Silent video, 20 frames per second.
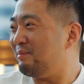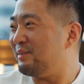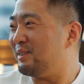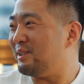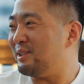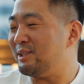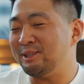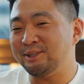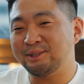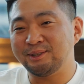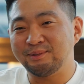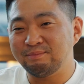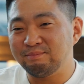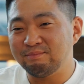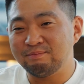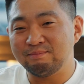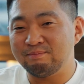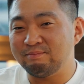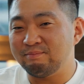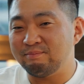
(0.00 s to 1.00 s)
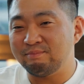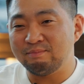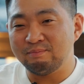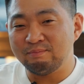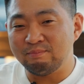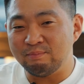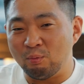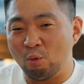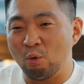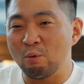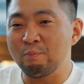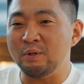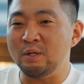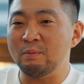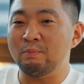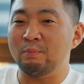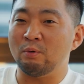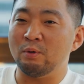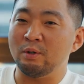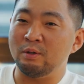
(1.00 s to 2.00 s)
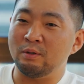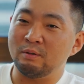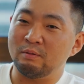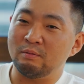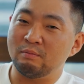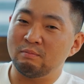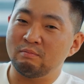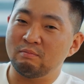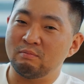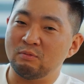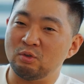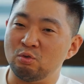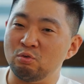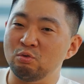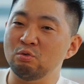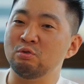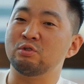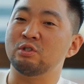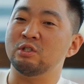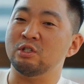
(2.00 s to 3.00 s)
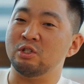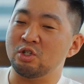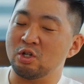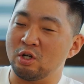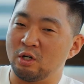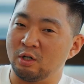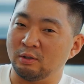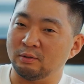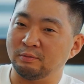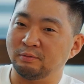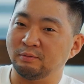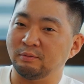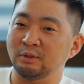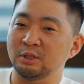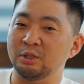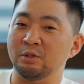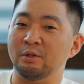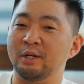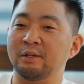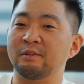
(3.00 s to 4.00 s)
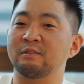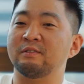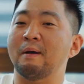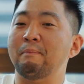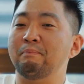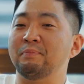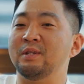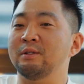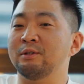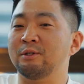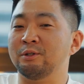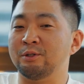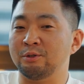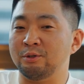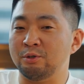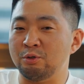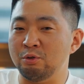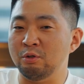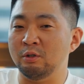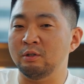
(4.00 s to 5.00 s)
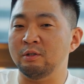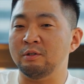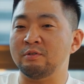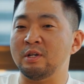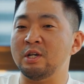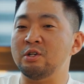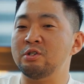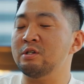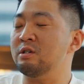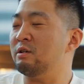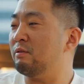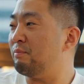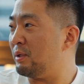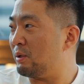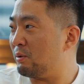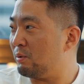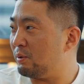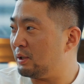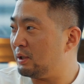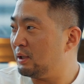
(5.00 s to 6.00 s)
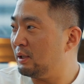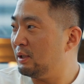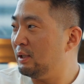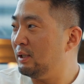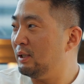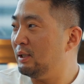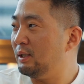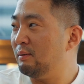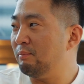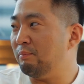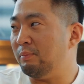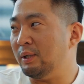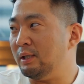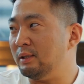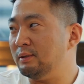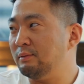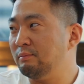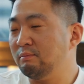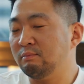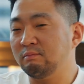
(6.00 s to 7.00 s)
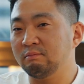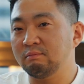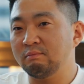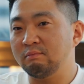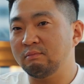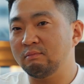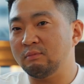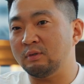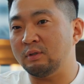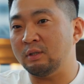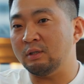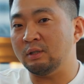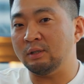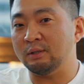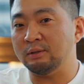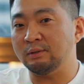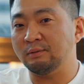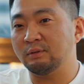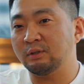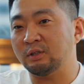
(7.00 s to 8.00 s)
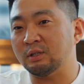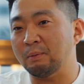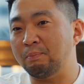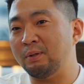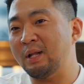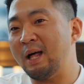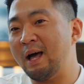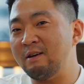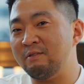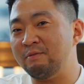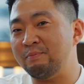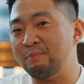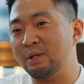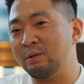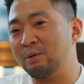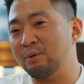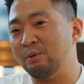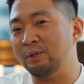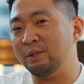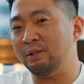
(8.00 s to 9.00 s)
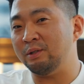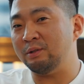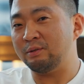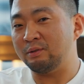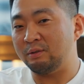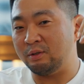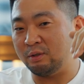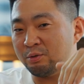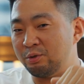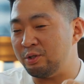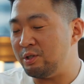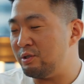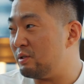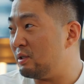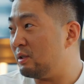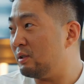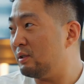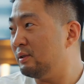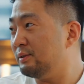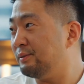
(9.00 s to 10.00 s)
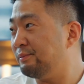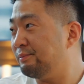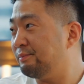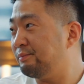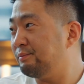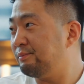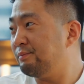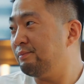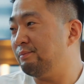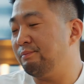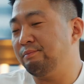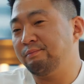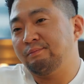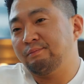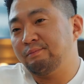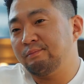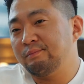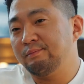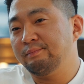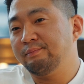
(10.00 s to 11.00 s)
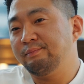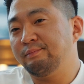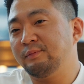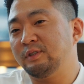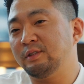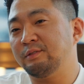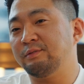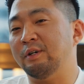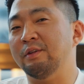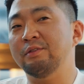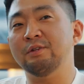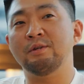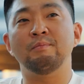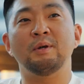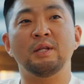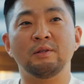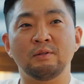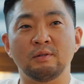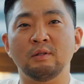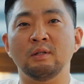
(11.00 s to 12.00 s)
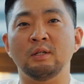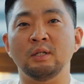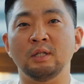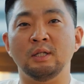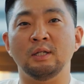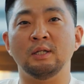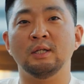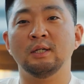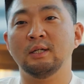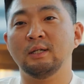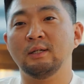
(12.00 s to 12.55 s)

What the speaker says: There's more people in usage of, accepting the utilization of Bitcoin, but the supply of Bitcoin is decreasing. Fundamentally,